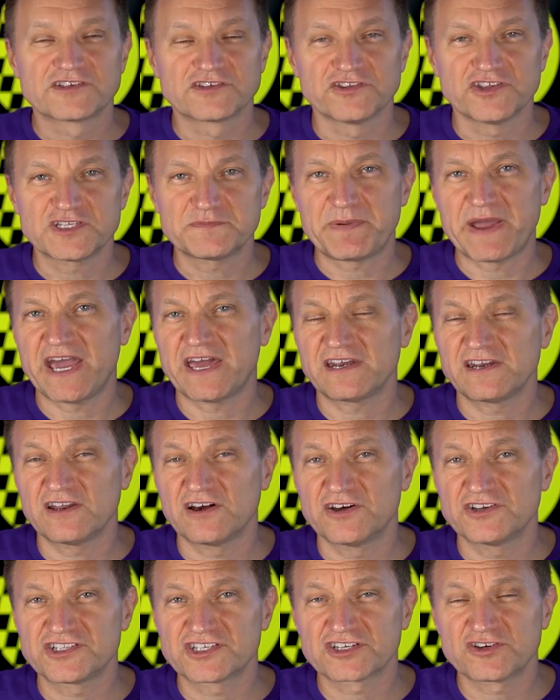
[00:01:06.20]
So this patent
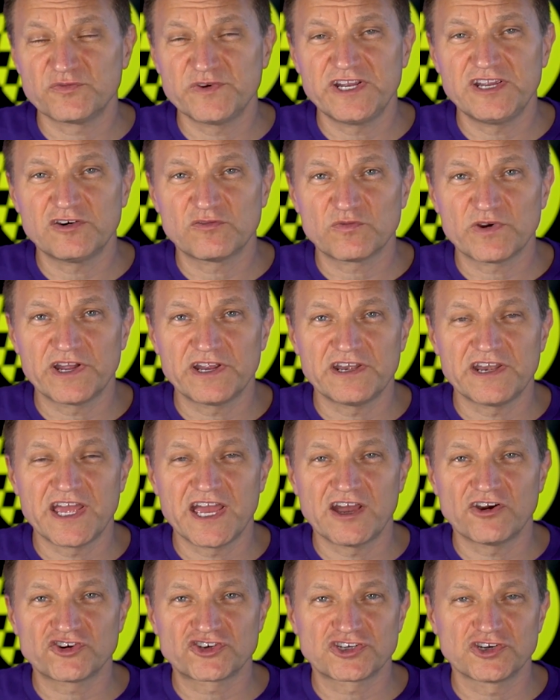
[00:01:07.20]
on screen right
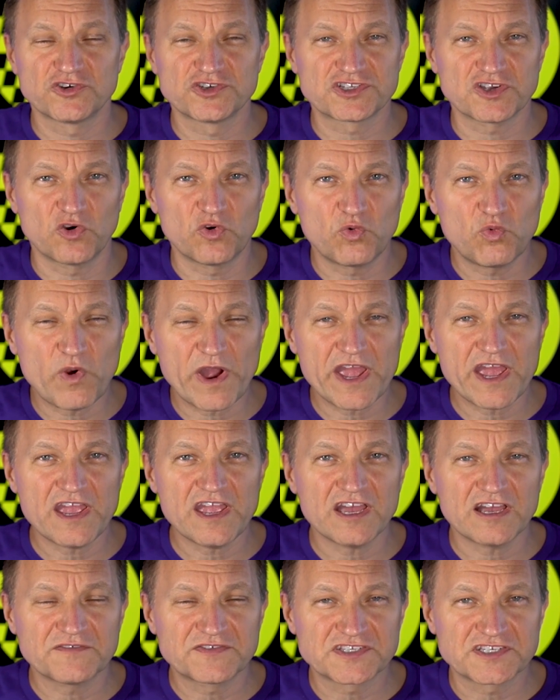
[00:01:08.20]
now shows a
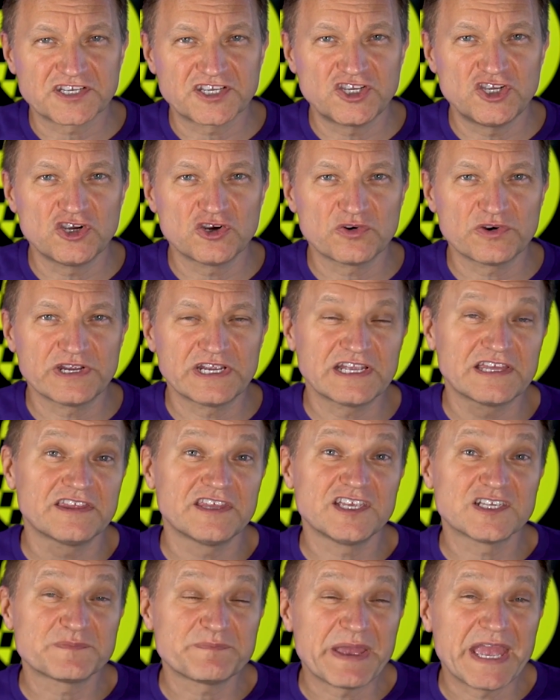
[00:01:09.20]
way of securing
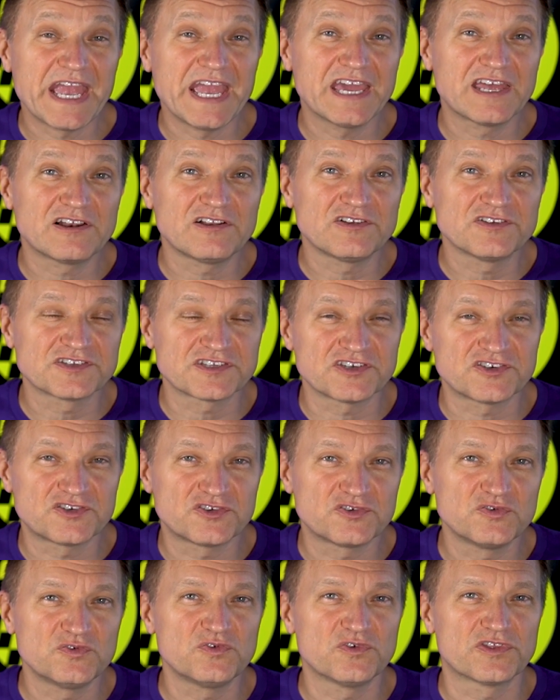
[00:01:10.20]
these panels
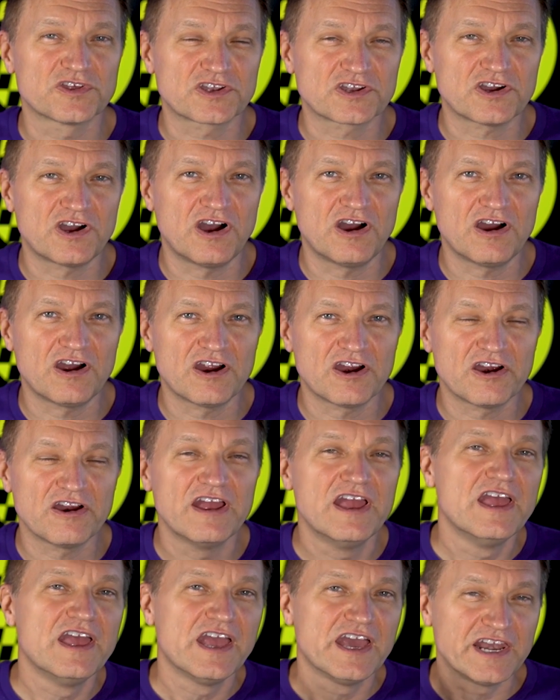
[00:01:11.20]
to the car
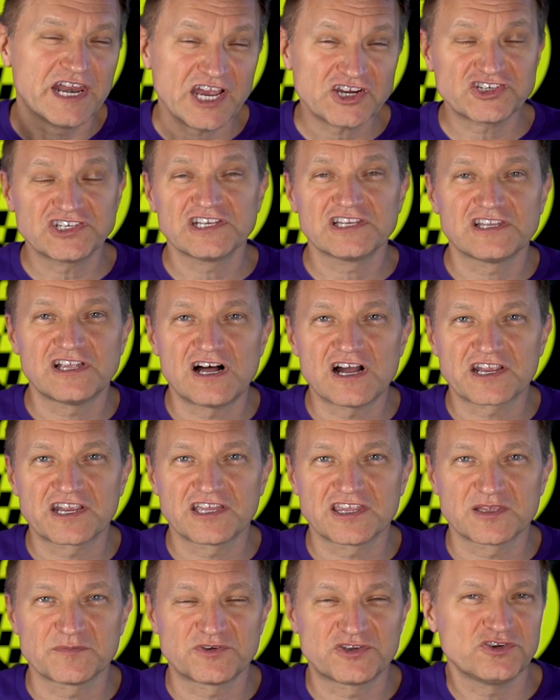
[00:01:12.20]
and actually
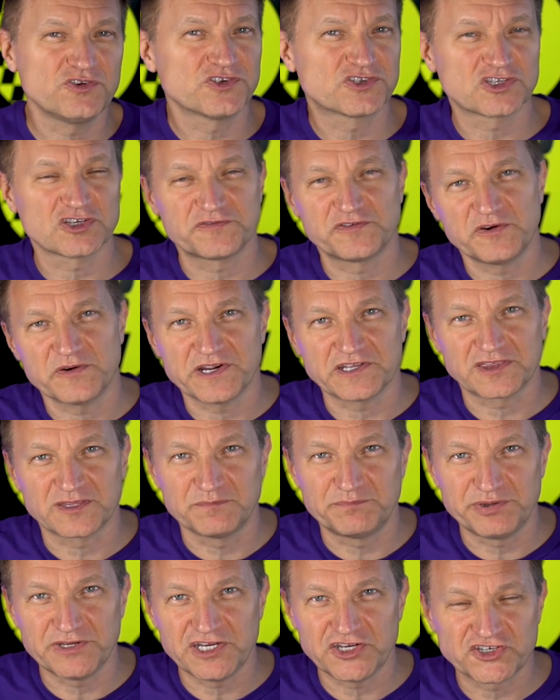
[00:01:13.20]
locking them too. So if you're at the
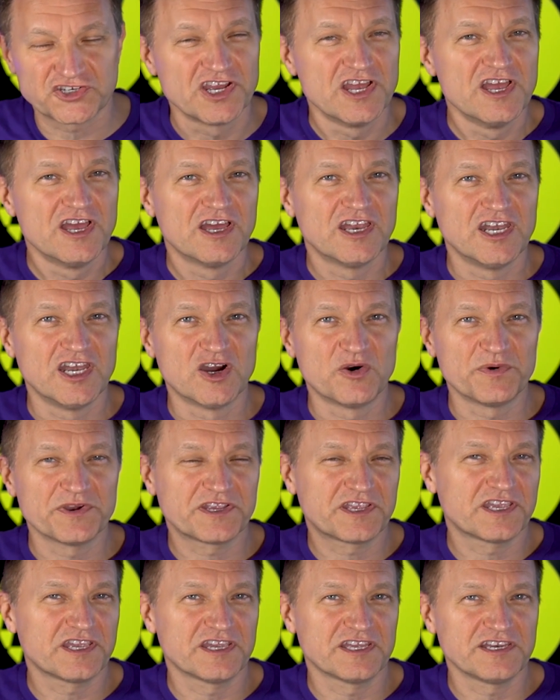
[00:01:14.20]
beach, no one
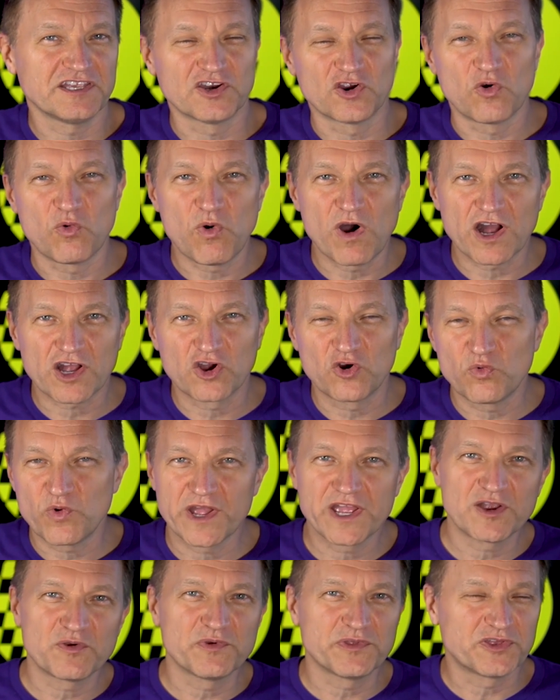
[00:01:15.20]
can, you know, walk
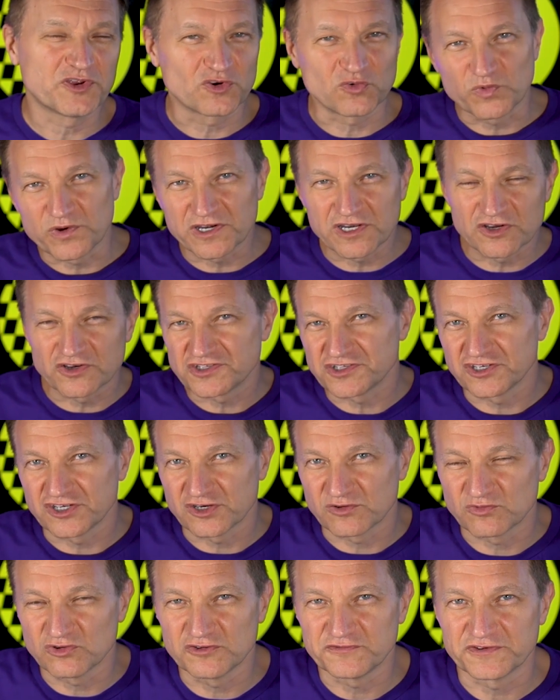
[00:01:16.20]
away with your windows and
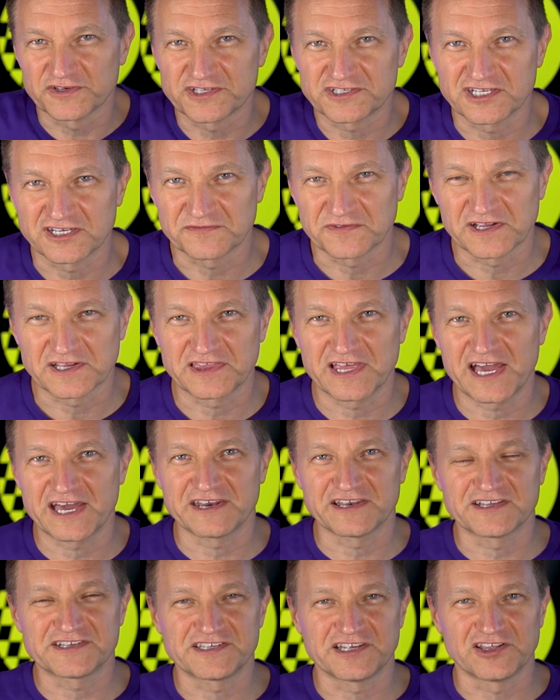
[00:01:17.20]
your roof and stuff like that
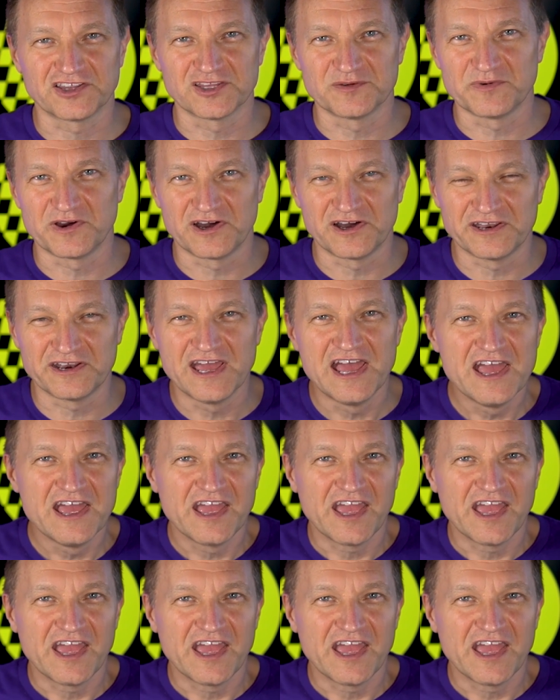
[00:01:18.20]
and sell them on